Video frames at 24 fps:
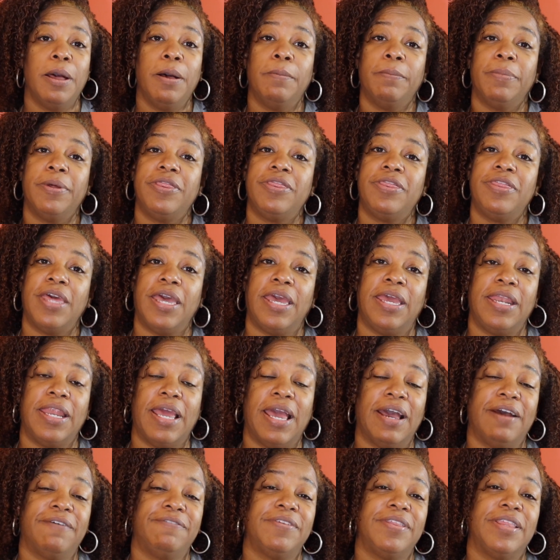But then
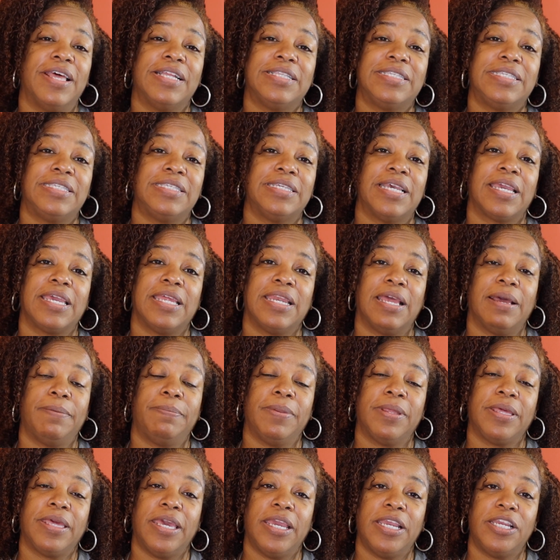after that second
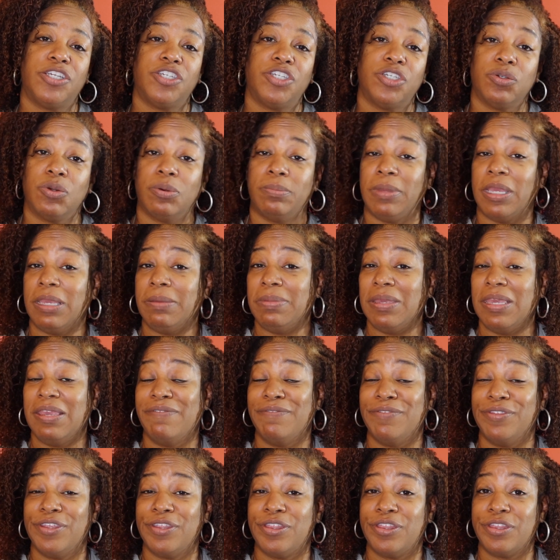application, or maybe
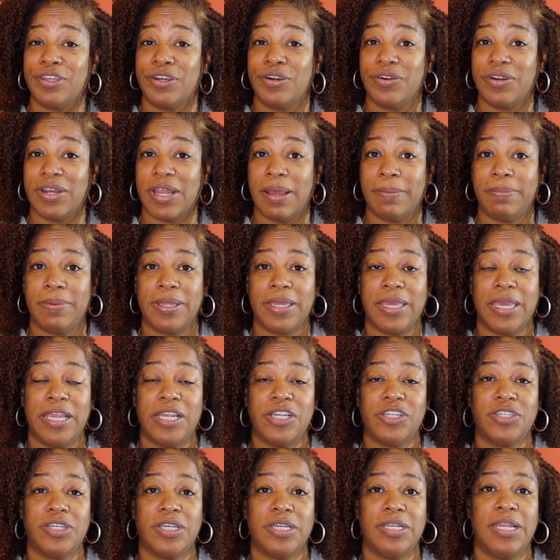even the third
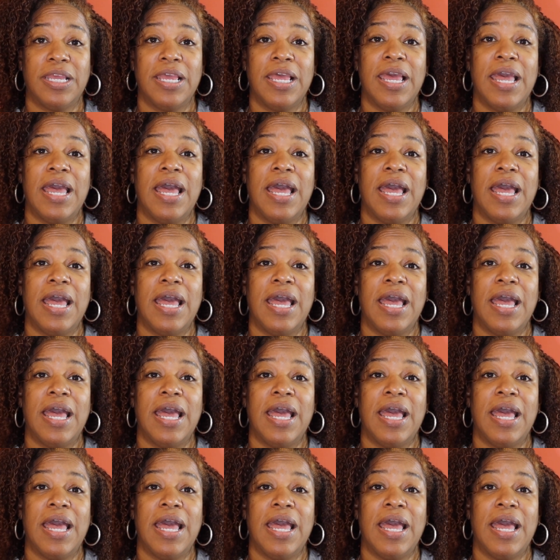application,